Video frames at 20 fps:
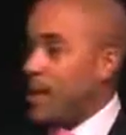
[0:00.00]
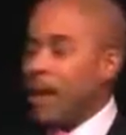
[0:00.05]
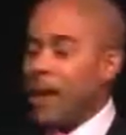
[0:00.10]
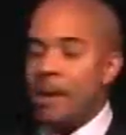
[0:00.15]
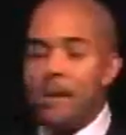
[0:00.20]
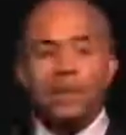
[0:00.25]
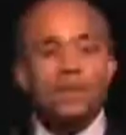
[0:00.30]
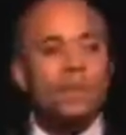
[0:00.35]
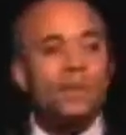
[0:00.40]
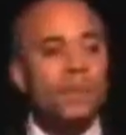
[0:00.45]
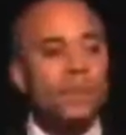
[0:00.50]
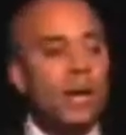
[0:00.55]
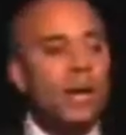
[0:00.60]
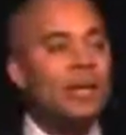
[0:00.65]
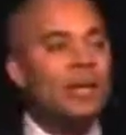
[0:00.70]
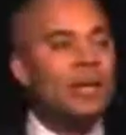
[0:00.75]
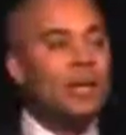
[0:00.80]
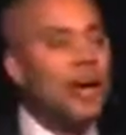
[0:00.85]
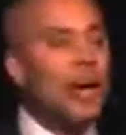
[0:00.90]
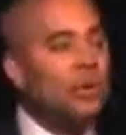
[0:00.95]
And it's
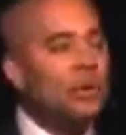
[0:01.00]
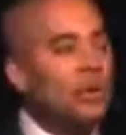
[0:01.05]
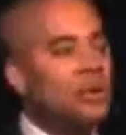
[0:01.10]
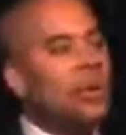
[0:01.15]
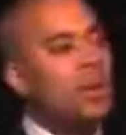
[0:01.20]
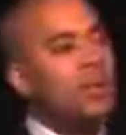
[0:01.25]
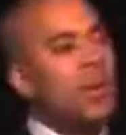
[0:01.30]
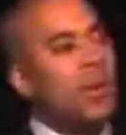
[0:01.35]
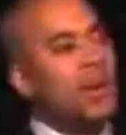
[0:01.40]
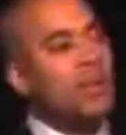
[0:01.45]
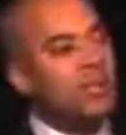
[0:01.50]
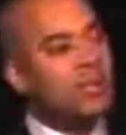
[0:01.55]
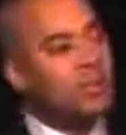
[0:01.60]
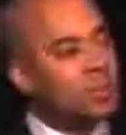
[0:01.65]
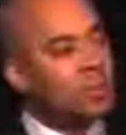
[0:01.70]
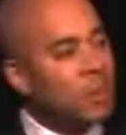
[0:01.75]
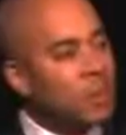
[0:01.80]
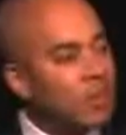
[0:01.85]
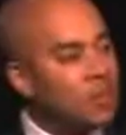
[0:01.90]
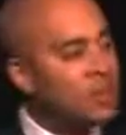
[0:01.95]
amazing how you can make a
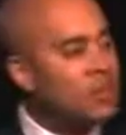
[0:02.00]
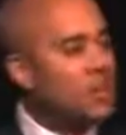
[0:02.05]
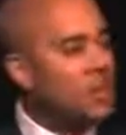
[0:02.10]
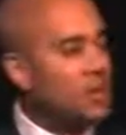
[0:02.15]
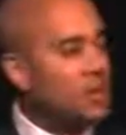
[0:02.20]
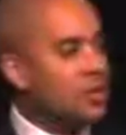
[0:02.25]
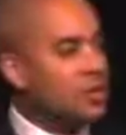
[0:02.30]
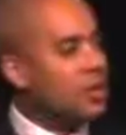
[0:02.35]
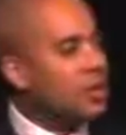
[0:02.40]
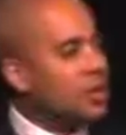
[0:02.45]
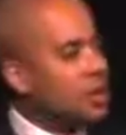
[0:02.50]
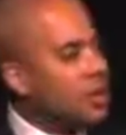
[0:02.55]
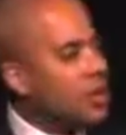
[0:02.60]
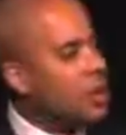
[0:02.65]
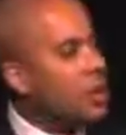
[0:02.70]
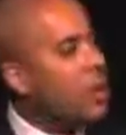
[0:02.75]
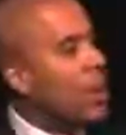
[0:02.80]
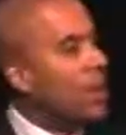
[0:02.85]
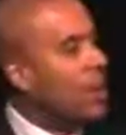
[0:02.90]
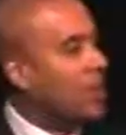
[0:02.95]
split decision, a
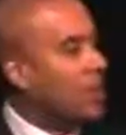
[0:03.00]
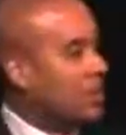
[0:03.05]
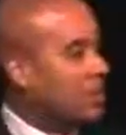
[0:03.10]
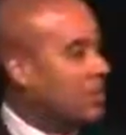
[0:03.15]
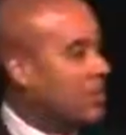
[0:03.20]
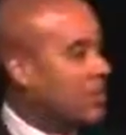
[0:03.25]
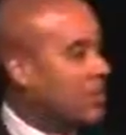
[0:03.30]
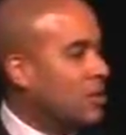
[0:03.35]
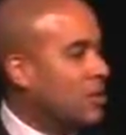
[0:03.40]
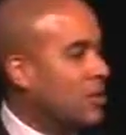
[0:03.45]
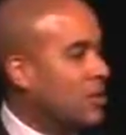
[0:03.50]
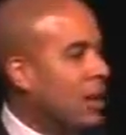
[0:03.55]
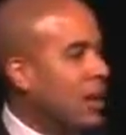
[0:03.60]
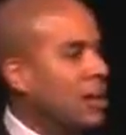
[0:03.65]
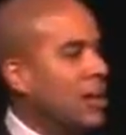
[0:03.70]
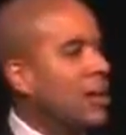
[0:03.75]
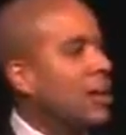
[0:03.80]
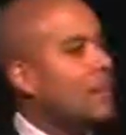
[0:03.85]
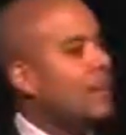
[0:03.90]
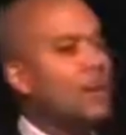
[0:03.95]
very quick decision,
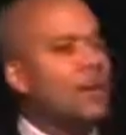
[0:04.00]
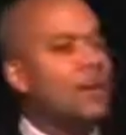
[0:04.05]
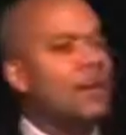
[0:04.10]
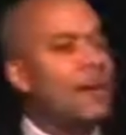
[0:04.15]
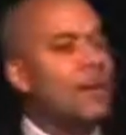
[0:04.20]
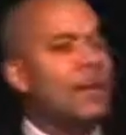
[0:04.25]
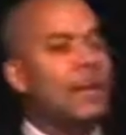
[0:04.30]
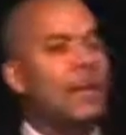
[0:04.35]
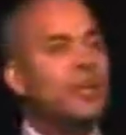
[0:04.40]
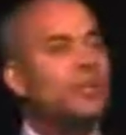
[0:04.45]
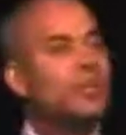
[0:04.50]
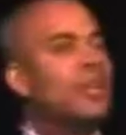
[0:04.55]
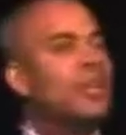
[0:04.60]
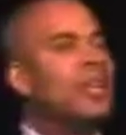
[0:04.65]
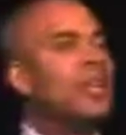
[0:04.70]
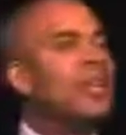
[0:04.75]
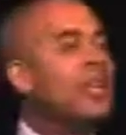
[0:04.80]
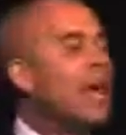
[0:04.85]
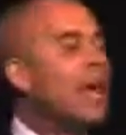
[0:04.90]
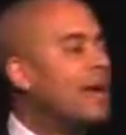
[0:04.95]
and it can be
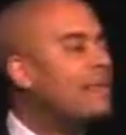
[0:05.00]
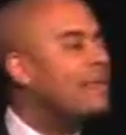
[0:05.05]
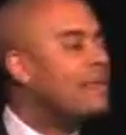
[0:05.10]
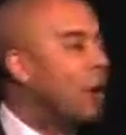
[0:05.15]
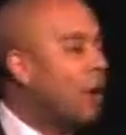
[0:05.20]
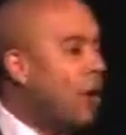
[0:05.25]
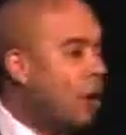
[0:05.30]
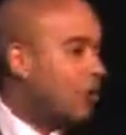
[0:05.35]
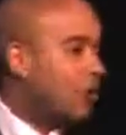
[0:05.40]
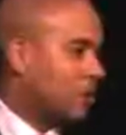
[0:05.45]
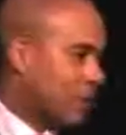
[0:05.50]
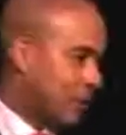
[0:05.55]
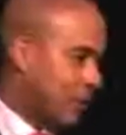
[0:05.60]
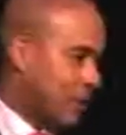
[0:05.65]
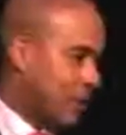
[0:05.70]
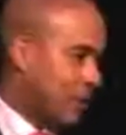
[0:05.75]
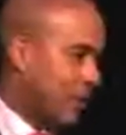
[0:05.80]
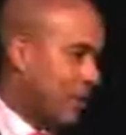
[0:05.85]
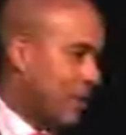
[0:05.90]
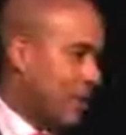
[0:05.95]
financially
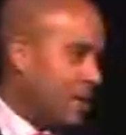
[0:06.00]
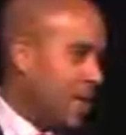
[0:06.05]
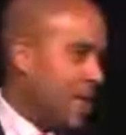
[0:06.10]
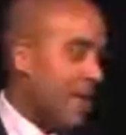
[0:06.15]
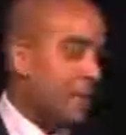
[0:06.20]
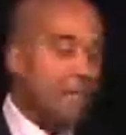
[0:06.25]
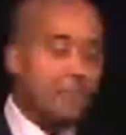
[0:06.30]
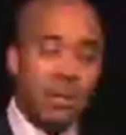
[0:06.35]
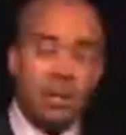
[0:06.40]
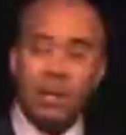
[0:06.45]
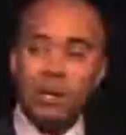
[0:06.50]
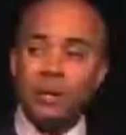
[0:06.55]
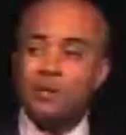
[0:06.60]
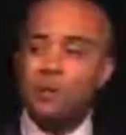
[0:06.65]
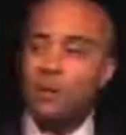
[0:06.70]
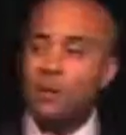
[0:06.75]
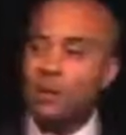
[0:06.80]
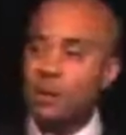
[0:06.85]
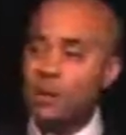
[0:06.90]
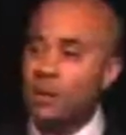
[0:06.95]
life-altering. And many
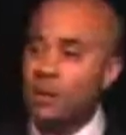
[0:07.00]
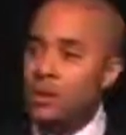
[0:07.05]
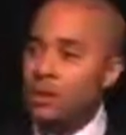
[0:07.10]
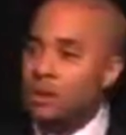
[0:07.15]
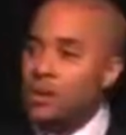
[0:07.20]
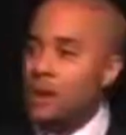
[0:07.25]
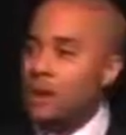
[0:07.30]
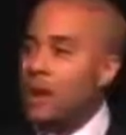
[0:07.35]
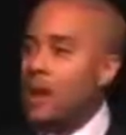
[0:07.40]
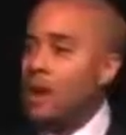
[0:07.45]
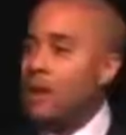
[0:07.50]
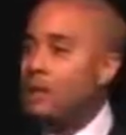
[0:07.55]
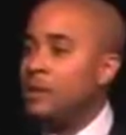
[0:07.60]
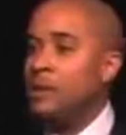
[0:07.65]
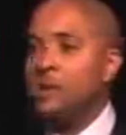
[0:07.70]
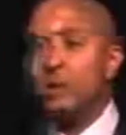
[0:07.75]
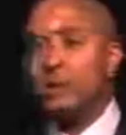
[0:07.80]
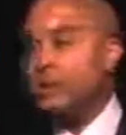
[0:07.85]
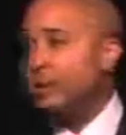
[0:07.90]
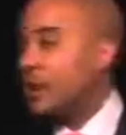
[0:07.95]
of you that are here tonight,
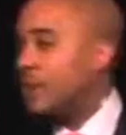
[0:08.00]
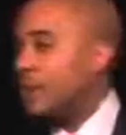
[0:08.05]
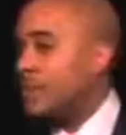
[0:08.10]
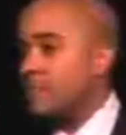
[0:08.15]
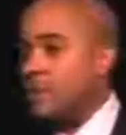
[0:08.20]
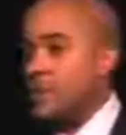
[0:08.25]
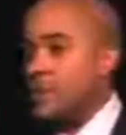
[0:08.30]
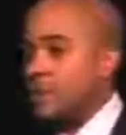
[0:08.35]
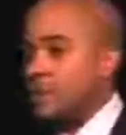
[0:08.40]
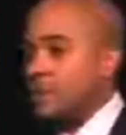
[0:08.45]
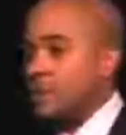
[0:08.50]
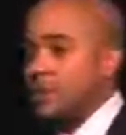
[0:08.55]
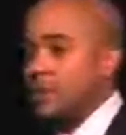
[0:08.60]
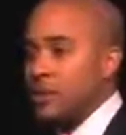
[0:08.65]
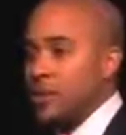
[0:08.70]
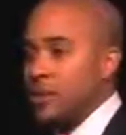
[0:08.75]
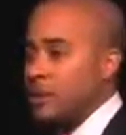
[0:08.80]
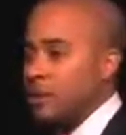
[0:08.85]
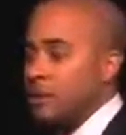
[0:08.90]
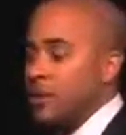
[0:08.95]
the same thing is going
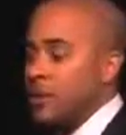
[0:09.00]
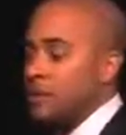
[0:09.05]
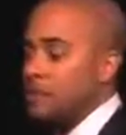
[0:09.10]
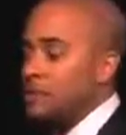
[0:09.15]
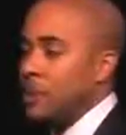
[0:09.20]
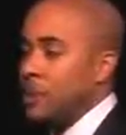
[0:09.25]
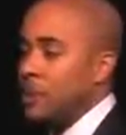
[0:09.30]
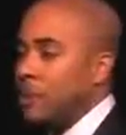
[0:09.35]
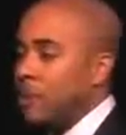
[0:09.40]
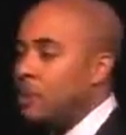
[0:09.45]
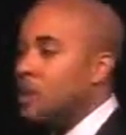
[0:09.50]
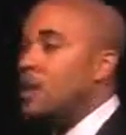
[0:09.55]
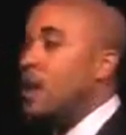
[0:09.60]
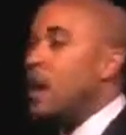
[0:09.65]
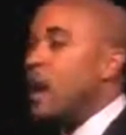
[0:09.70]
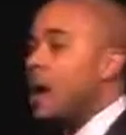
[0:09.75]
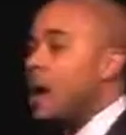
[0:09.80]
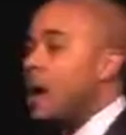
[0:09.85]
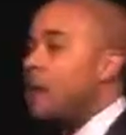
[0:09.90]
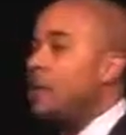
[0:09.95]
to take place, because
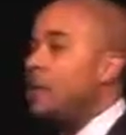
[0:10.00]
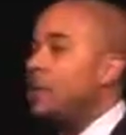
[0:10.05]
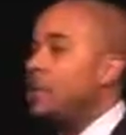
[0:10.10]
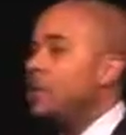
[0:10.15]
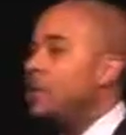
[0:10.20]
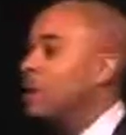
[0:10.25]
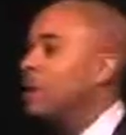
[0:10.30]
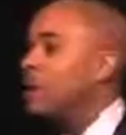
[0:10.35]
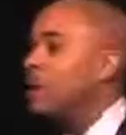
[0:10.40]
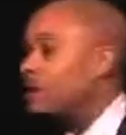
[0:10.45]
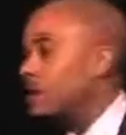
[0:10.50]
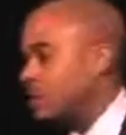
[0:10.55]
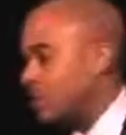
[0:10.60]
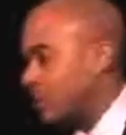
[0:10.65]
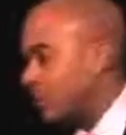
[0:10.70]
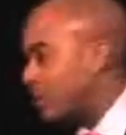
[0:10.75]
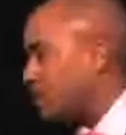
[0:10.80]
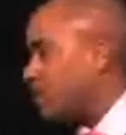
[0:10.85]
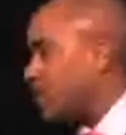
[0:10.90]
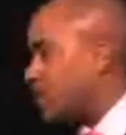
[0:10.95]
I want you to
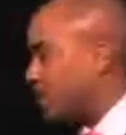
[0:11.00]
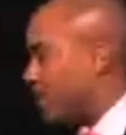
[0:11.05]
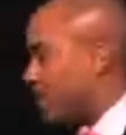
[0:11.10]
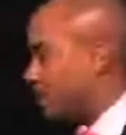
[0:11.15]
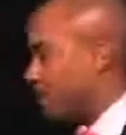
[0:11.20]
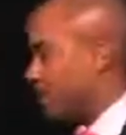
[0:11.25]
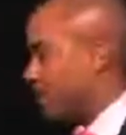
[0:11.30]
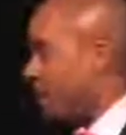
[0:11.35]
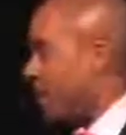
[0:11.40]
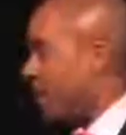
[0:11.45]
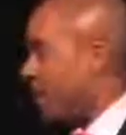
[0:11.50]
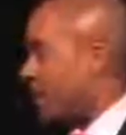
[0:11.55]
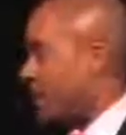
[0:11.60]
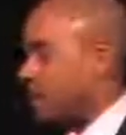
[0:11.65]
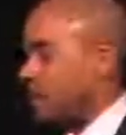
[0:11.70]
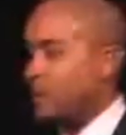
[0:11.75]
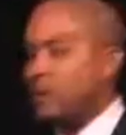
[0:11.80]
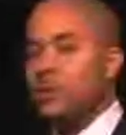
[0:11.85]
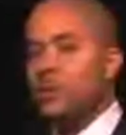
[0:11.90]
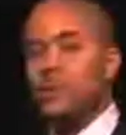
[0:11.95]
understand right off the bat
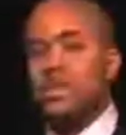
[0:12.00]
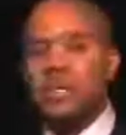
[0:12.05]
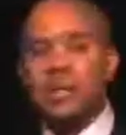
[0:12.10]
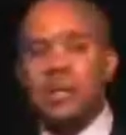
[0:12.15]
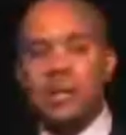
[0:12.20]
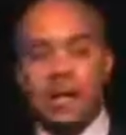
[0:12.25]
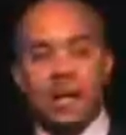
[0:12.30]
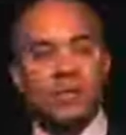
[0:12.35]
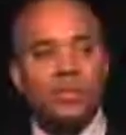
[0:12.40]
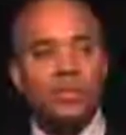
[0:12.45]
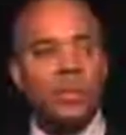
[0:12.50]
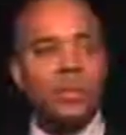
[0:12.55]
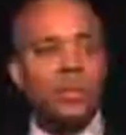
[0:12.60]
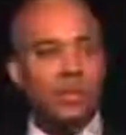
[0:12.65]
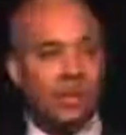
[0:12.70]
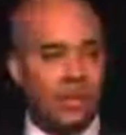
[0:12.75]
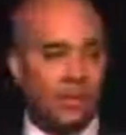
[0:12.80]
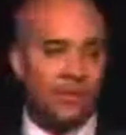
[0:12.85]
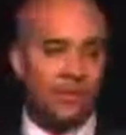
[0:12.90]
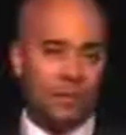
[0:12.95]
that there is
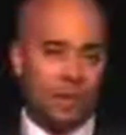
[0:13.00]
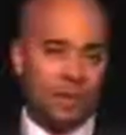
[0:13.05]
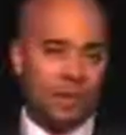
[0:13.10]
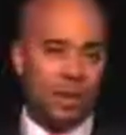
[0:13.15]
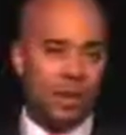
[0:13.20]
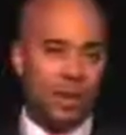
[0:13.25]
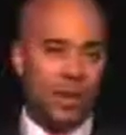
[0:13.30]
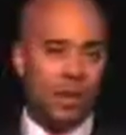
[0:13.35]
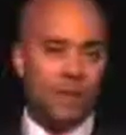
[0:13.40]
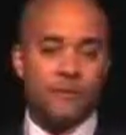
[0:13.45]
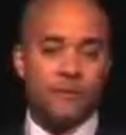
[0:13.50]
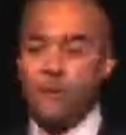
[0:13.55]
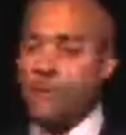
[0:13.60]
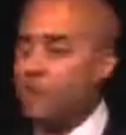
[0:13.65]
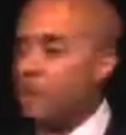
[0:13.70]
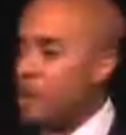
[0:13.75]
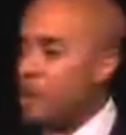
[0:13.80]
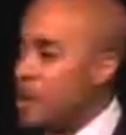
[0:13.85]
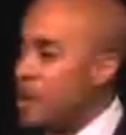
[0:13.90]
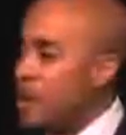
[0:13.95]
nothing different
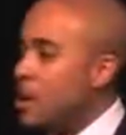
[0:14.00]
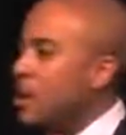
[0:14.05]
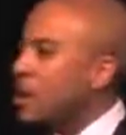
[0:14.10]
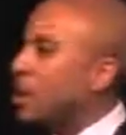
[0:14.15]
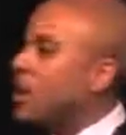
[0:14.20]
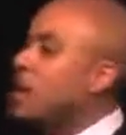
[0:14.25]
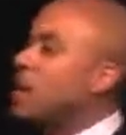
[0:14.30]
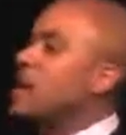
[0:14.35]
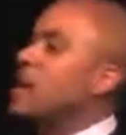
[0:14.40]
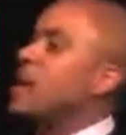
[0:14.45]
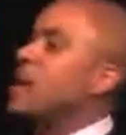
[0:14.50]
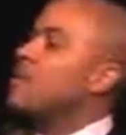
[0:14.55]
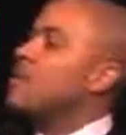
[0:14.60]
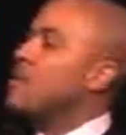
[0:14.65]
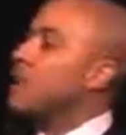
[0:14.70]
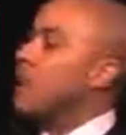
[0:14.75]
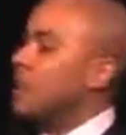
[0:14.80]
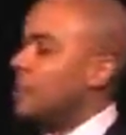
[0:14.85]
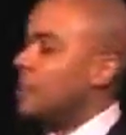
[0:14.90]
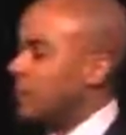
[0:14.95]
from me or any
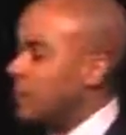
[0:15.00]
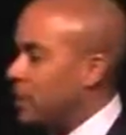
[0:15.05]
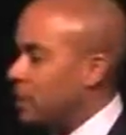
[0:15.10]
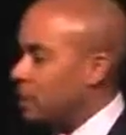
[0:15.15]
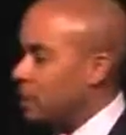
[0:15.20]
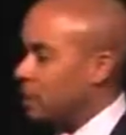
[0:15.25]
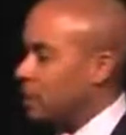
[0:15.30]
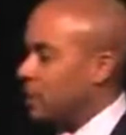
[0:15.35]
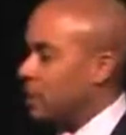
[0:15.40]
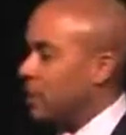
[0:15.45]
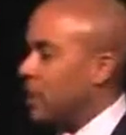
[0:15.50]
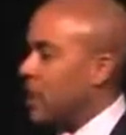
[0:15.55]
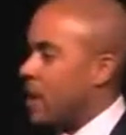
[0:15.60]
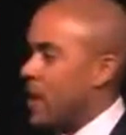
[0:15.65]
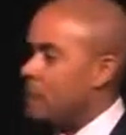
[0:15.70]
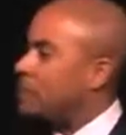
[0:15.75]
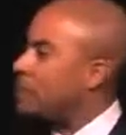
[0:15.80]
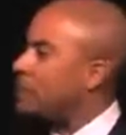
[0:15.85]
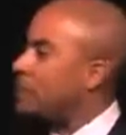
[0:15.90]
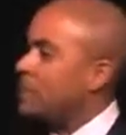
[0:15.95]
of the other leaders that have
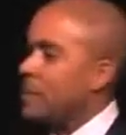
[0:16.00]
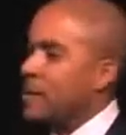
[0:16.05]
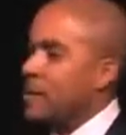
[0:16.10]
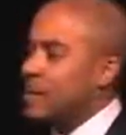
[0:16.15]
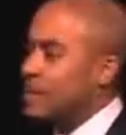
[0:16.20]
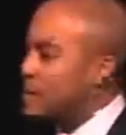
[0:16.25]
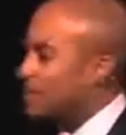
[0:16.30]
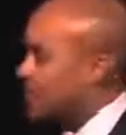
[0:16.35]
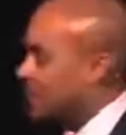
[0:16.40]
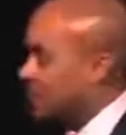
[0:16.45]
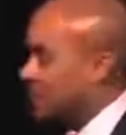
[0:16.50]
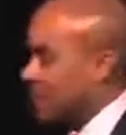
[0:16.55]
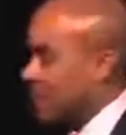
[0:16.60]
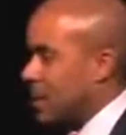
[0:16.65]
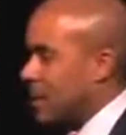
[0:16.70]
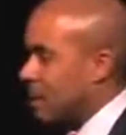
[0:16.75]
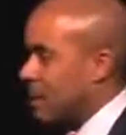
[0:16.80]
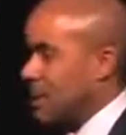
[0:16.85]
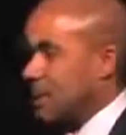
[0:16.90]
had tremendous success.